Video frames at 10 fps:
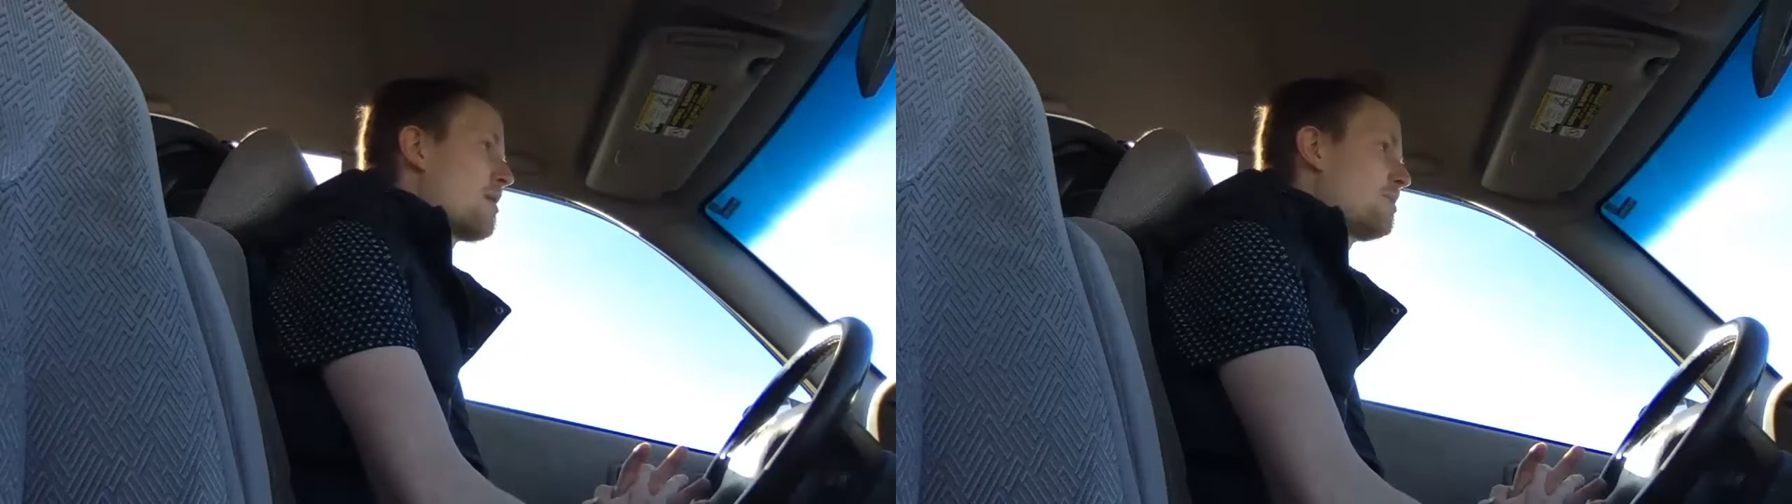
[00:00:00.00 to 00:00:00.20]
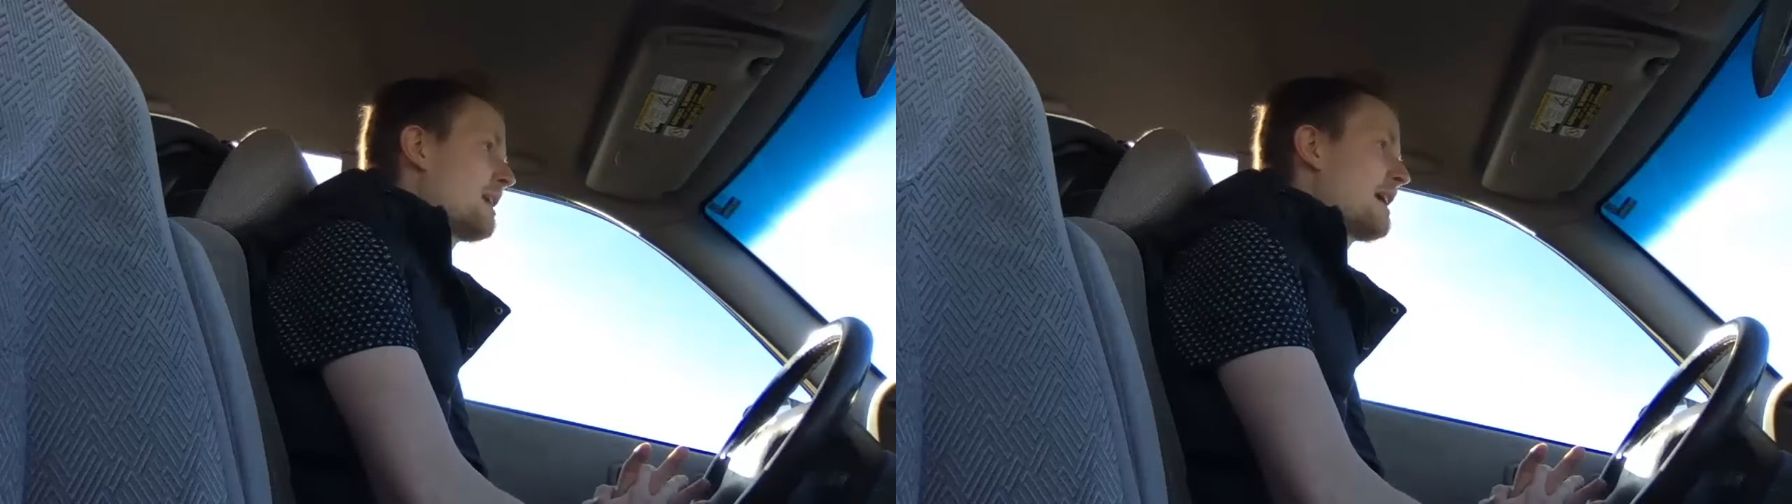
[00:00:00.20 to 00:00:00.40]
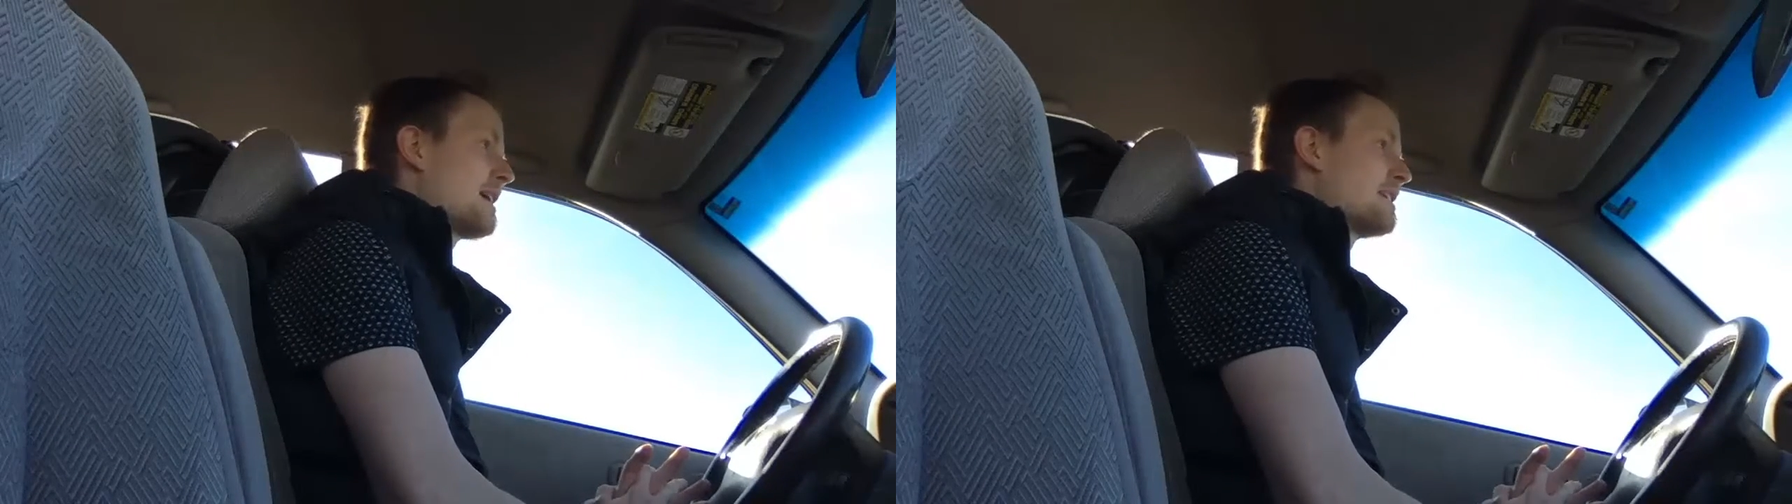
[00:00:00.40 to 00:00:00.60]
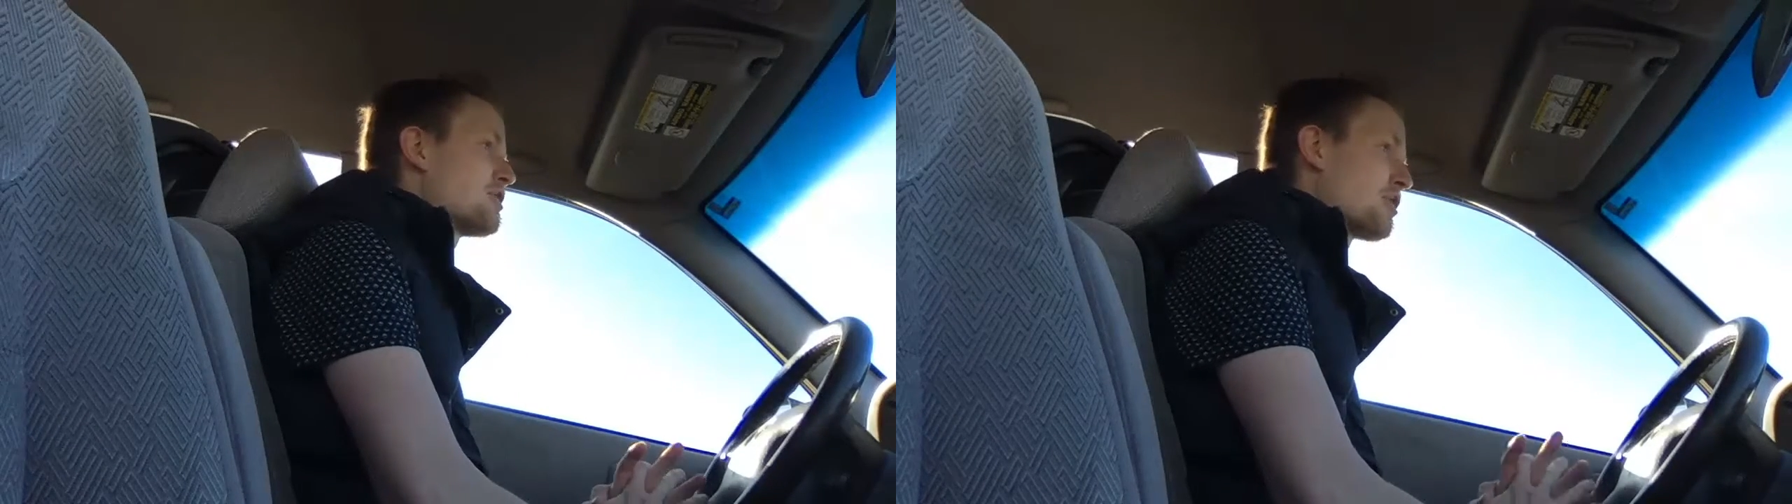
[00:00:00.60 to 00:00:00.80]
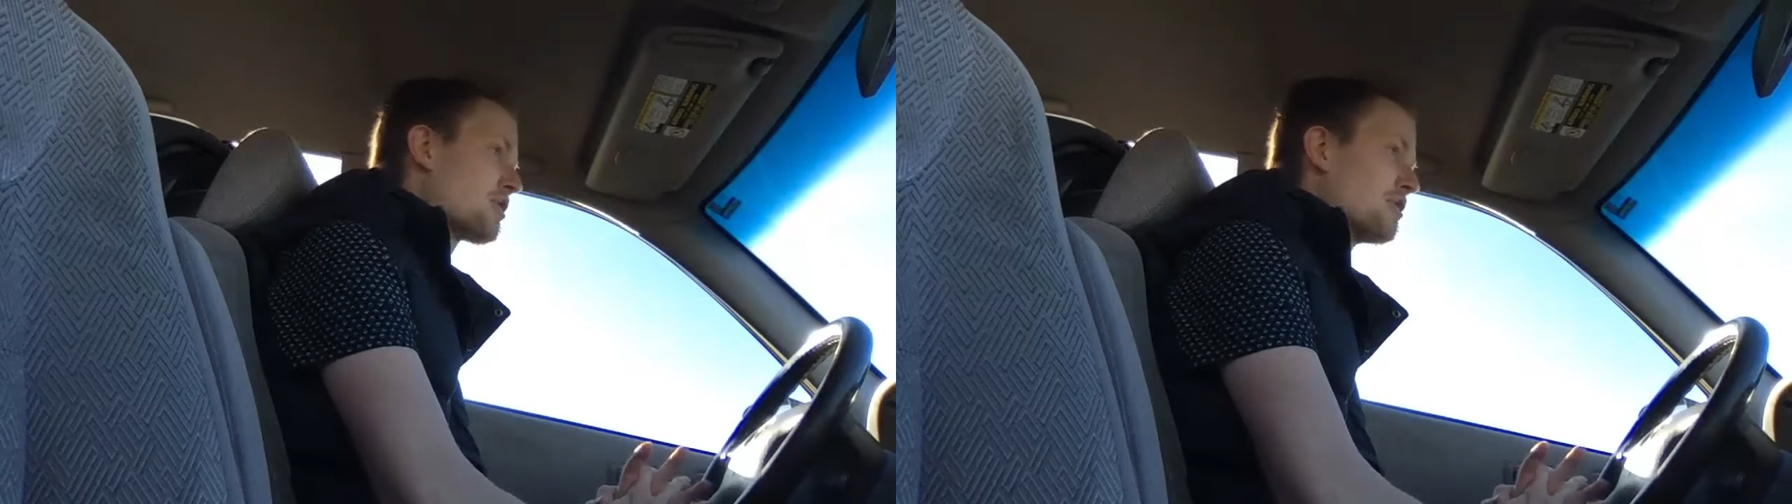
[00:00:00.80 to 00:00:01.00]
playing
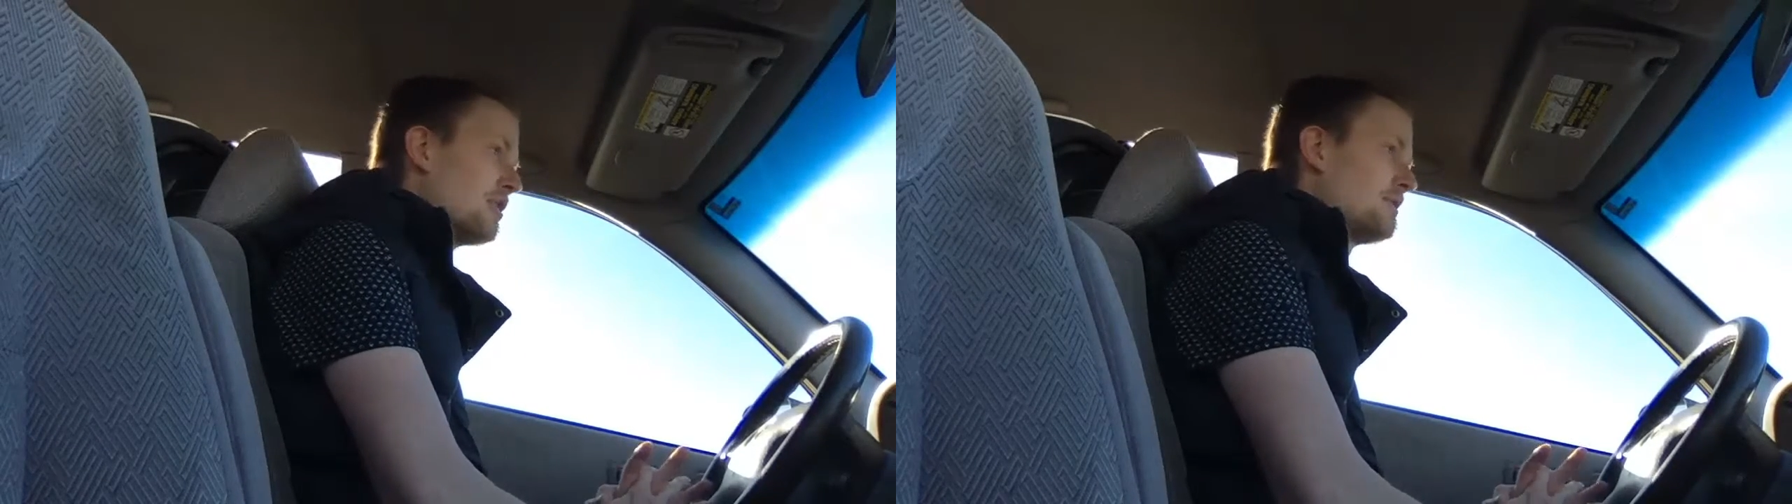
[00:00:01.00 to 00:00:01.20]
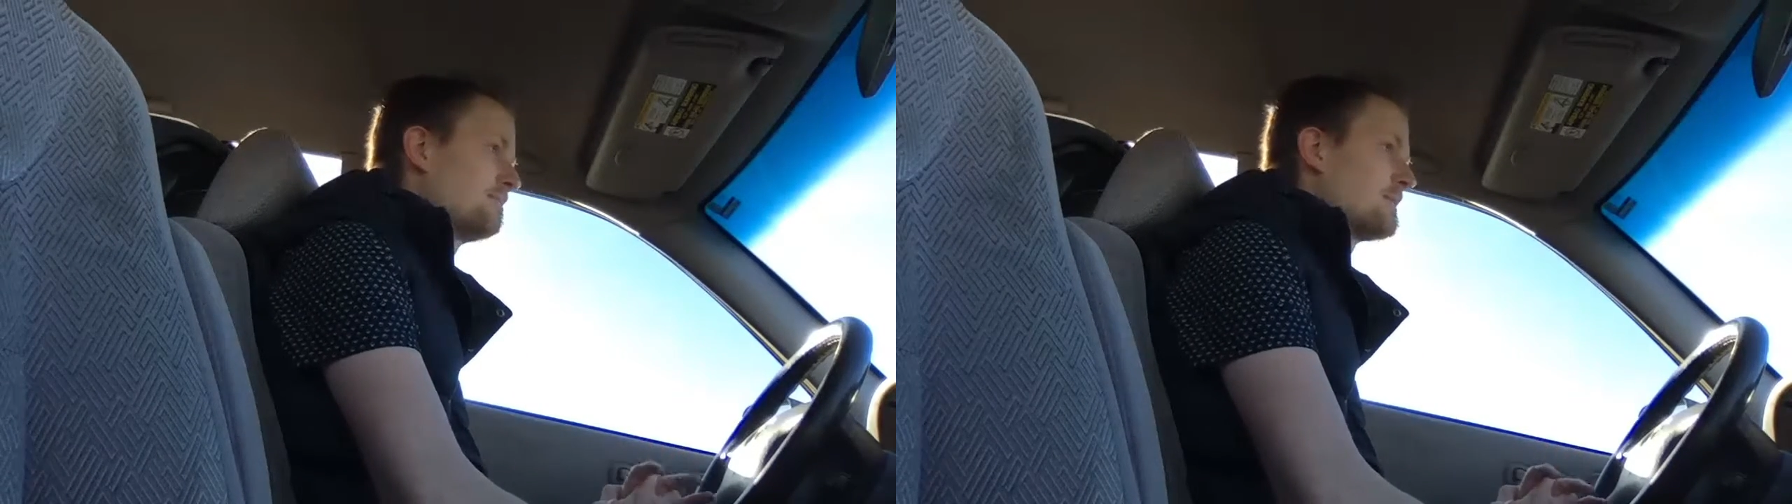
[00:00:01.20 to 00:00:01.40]
Eternal,